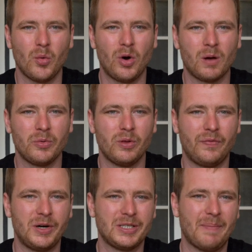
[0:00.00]
Welcome to the
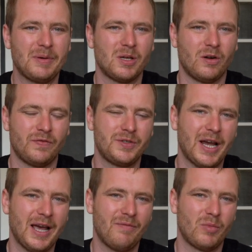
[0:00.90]
first episode of
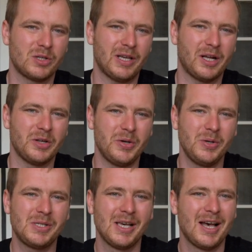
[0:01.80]
JF Motorcycle
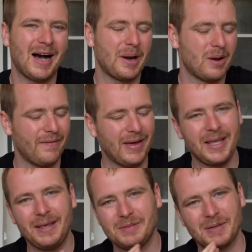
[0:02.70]
News. I don't have
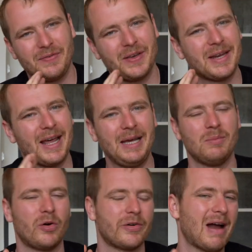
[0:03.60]
any specific
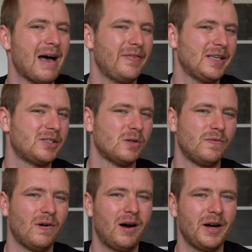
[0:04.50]
name or graphics so
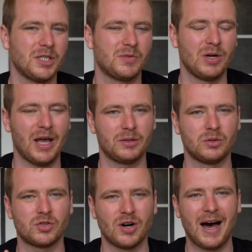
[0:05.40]
far, I just would like
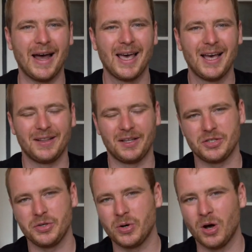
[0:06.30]
to try
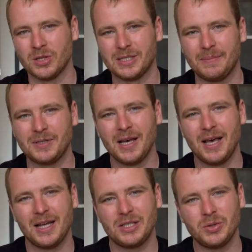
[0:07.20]
this new concept.
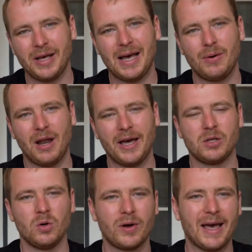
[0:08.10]
Today I would
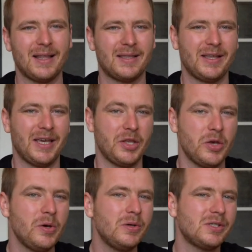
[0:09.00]
like to look at the
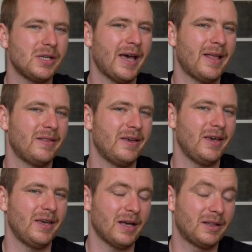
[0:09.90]
news and
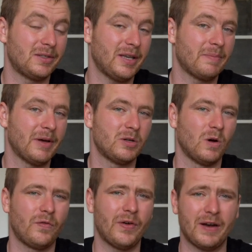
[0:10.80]
at the segment
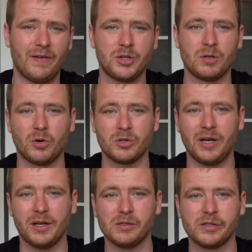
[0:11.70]
of adventure
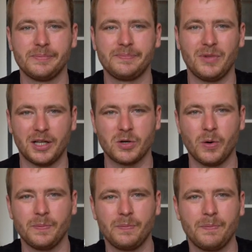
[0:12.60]
motorcycles. Let's
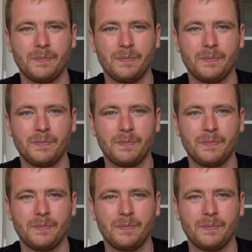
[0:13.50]
go.